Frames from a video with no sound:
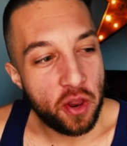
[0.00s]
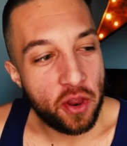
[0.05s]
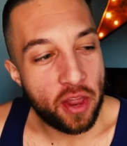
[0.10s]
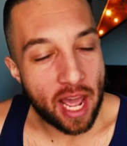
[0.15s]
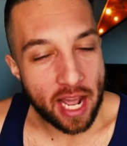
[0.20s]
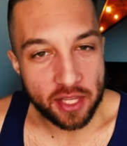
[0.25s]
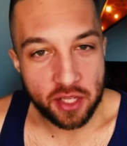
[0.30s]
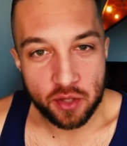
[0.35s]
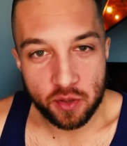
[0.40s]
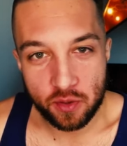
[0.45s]

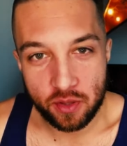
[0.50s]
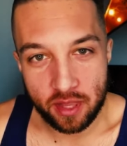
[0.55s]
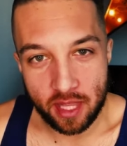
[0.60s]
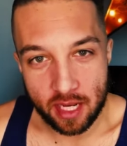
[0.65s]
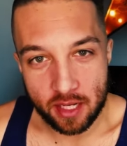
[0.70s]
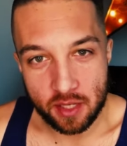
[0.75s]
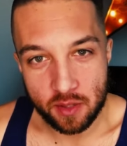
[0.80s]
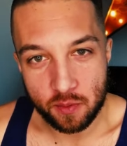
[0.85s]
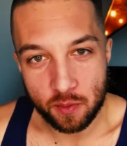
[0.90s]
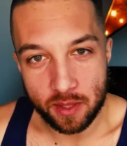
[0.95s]
That's
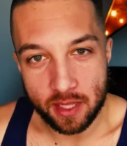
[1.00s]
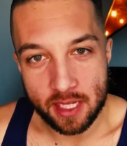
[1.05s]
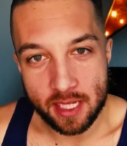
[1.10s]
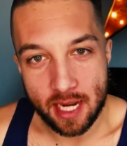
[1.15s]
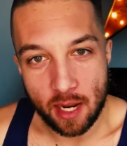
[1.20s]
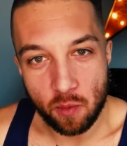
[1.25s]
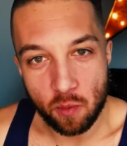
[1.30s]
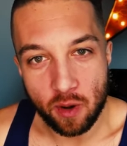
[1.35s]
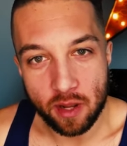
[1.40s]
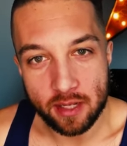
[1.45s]
what the
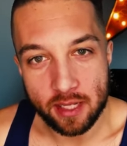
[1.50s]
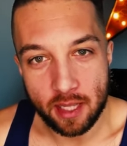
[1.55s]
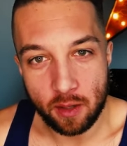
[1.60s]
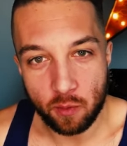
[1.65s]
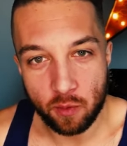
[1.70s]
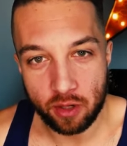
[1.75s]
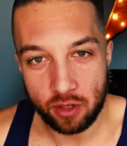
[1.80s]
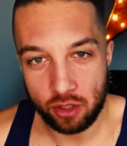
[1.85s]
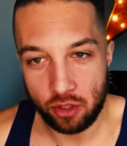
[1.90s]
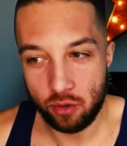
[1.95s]
state wants. They
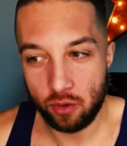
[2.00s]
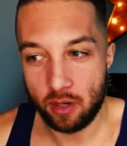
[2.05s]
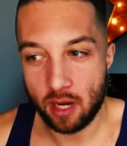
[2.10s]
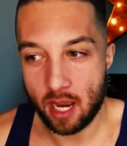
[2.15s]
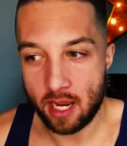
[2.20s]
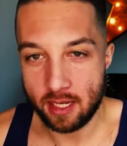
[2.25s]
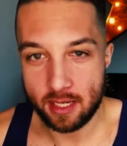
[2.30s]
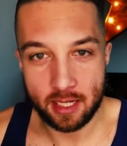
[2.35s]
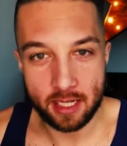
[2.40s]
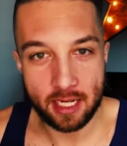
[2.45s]
want you
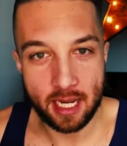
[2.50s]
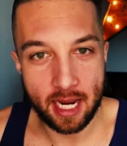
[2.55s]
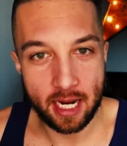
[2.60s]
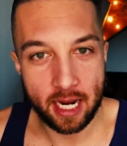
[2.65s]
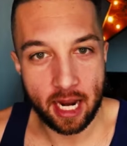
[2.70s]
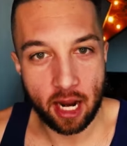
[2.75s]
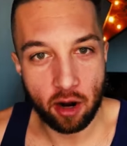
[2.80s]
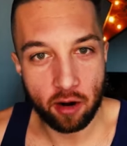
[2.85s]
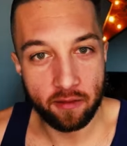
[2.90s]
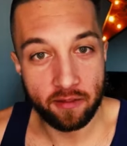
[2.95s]
guys to
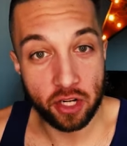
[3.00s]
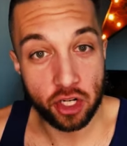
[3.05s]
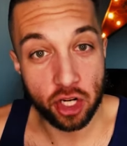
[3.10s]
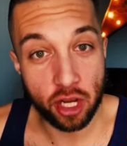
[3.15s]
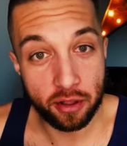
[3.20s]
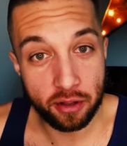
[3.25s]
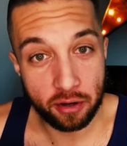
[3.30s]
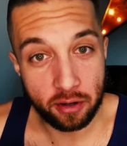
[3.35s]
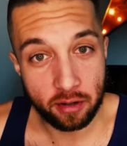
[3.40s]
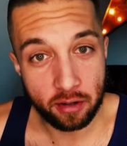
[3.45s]
take care of each
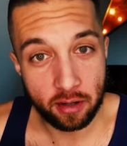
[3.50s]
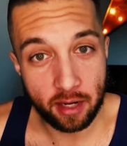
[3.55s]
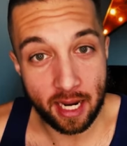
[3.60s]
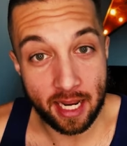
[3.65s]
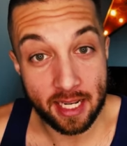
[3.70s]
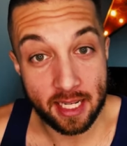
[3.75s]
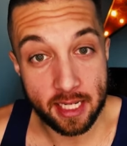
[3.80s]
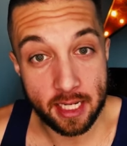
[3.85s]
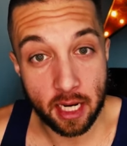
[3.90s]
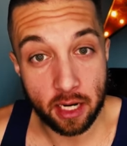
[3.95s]
other
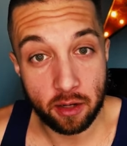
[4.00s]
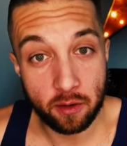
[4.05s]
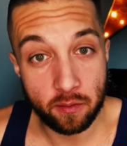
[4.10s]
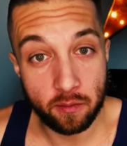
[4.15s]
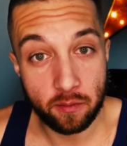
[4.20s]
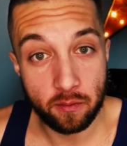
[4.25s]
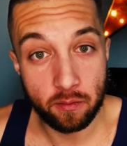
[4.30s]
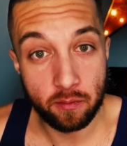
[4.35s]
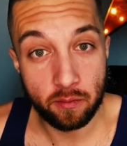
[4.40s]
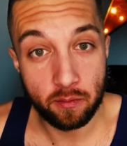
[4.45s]
instead
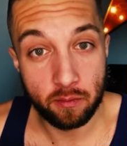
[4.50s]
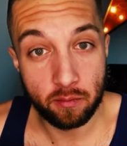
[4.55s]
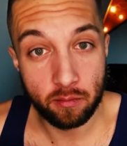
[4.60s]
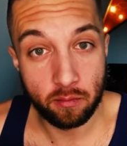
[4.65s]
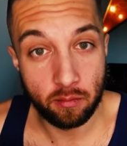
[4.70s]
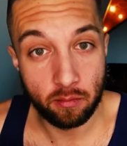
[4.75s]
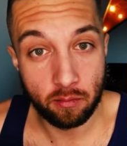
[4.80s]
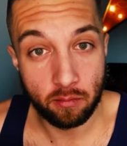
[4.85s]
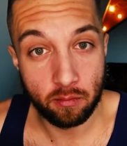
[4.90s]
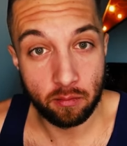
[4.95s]
of
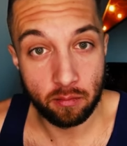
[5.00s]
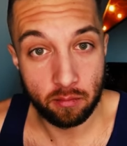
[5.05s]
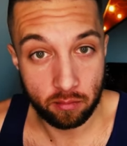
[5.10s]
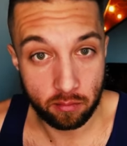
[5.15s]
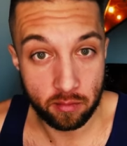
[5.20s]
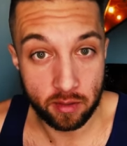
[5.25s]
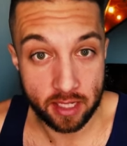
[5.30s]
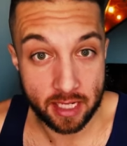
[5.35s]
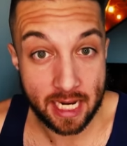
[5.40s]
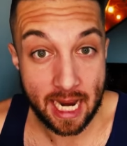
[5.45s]

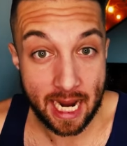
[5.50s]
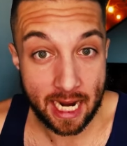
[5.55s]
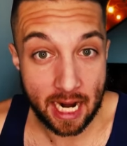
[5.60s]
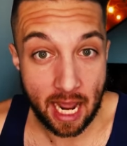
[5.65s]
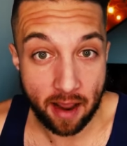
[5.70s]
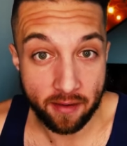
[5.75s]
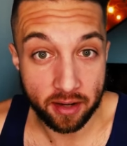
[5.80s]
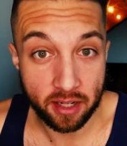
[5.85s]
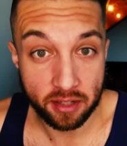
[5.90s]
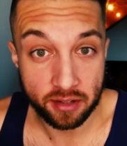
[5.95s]
the state
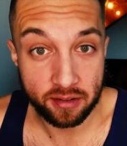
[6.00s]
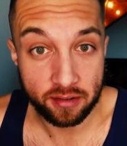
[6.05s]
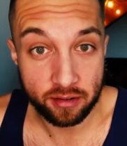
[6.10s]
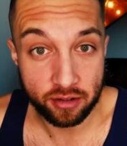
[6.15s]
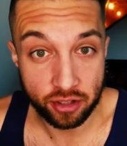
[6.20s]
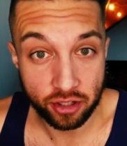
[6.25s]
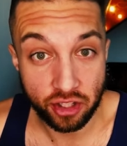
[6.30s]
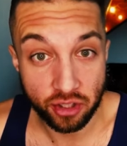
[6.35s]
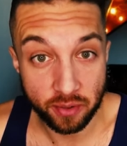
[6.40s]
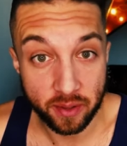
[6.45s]
having
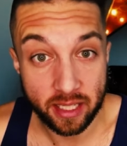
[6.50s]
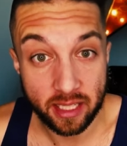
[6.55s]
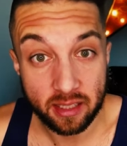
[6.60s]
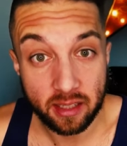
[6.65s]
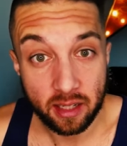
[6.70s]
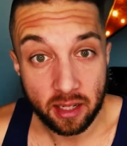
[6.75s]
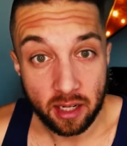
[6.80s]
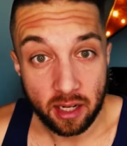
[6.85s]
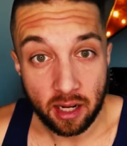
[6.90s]
to do it.